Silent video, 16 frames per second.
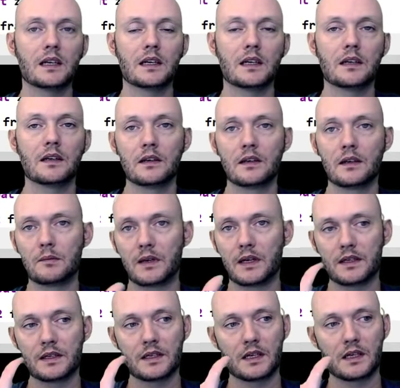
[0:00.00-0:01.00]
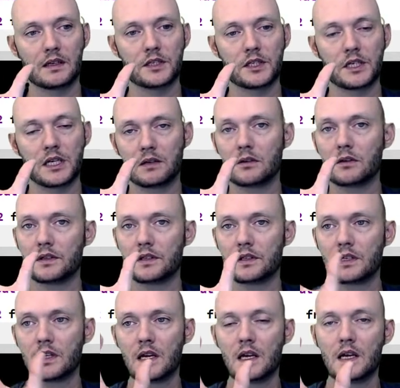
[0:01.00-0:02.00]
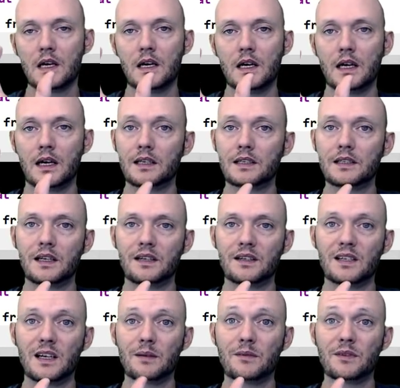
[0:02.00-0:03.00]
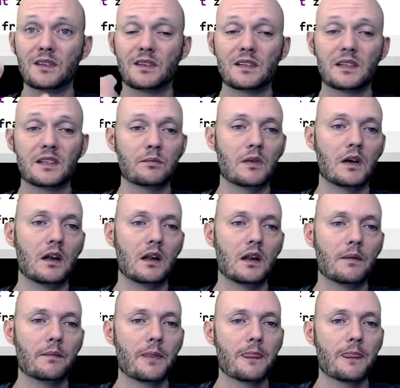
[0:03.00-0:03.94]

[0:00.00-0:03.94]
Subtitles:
and then my entire gyroid is 10 times as small.